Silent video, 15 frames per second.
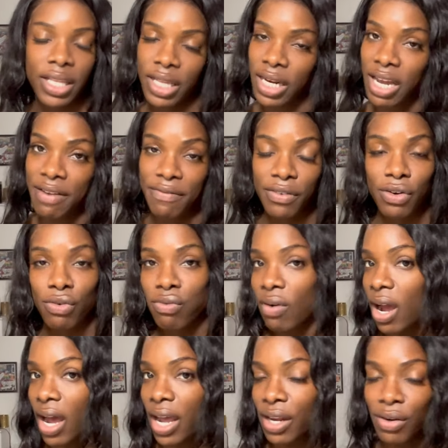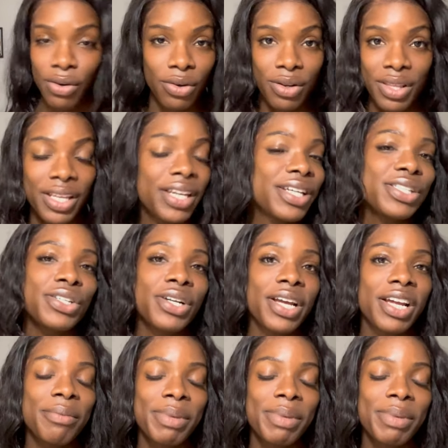that I've cried on the internet